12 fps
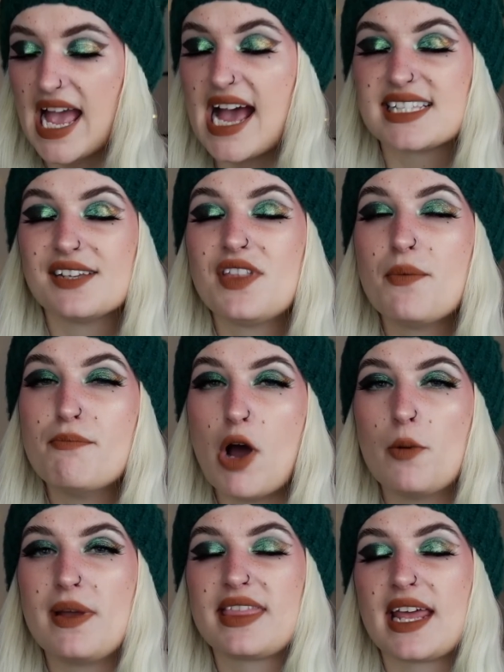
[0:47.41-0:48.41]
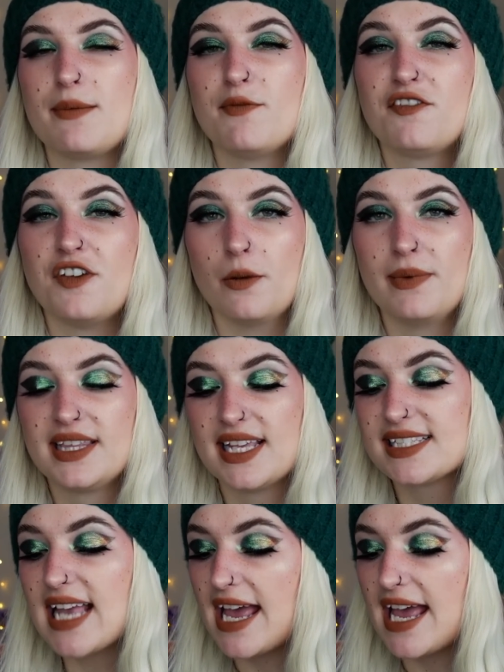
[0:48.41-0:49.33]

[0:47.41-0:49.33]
As of the moment that I'm filming this,